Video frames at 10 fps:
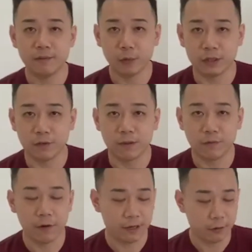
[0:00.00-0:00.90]
with you
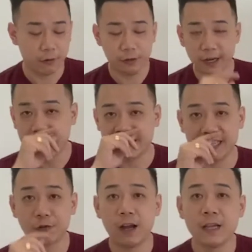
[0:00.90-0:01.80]
before and all et
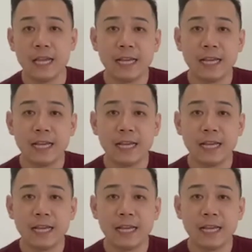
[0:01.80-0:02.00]
cetera.